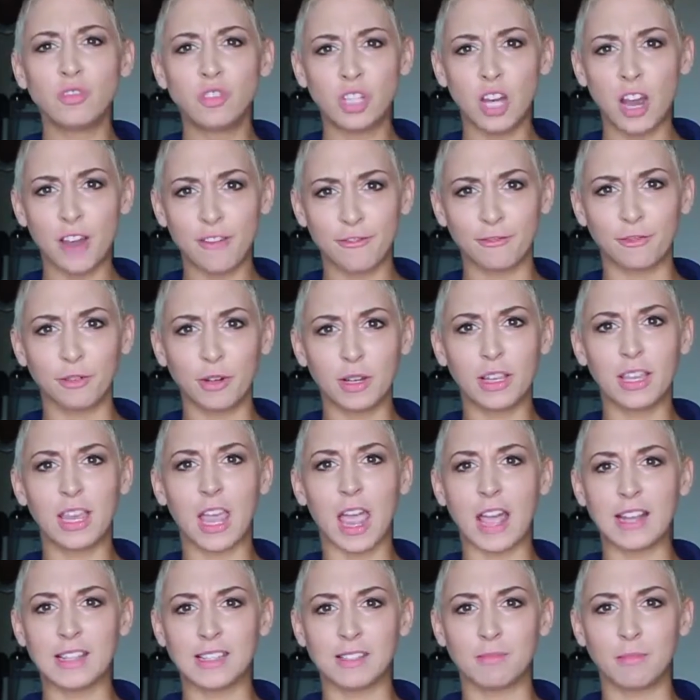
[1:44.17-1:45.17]
Jeff really
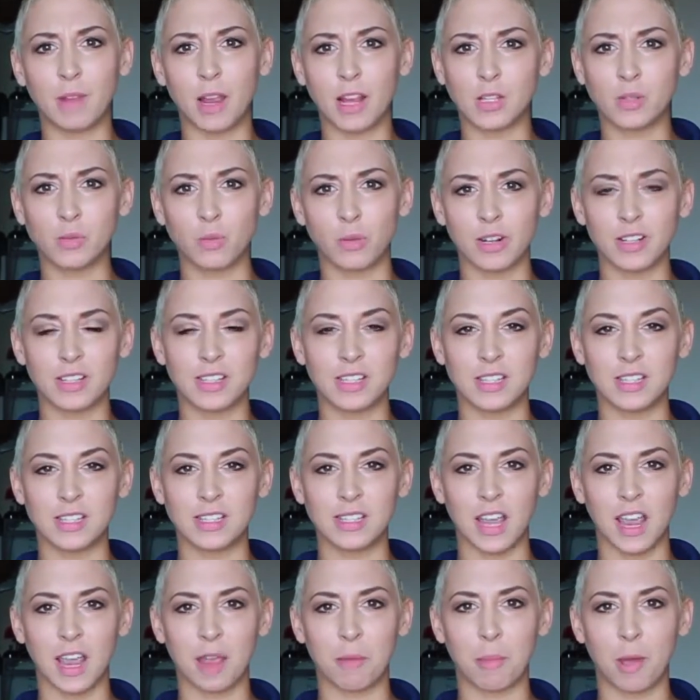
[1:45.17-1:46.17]
had some nice words to
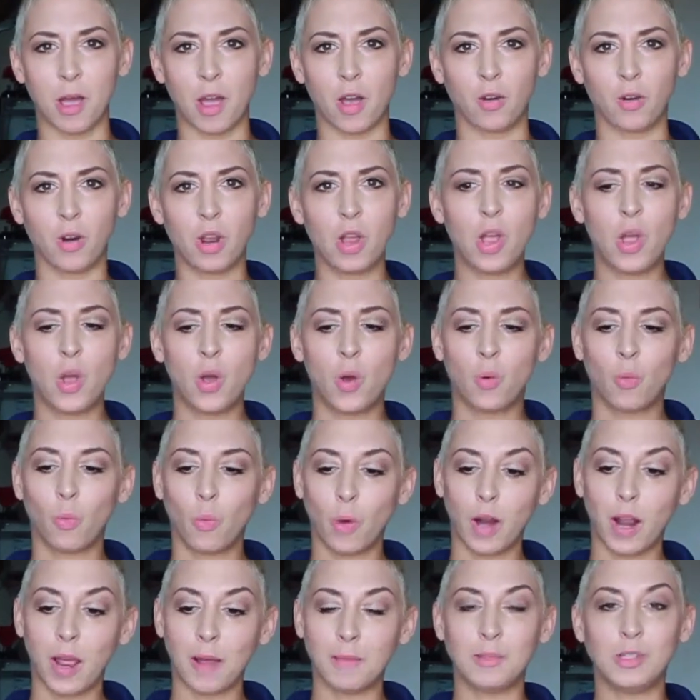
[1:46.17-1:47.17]
say about
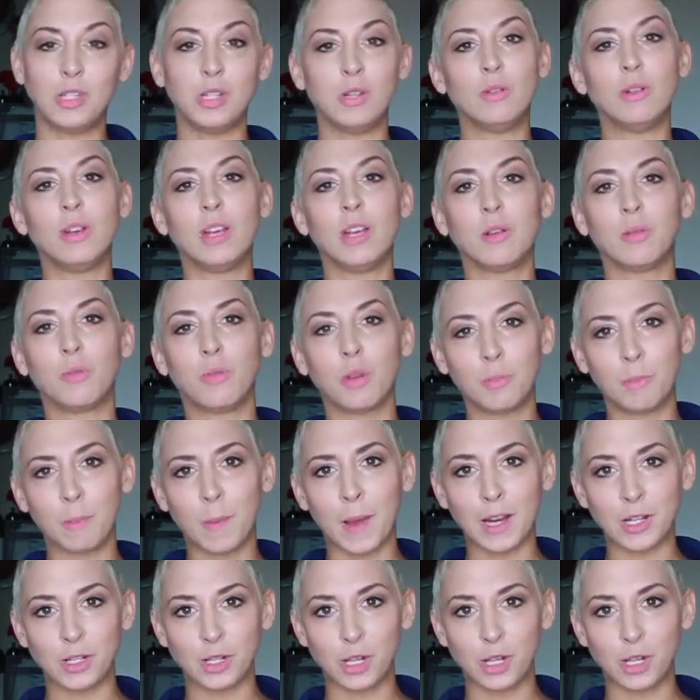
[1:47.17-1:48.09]
what I'm doing with my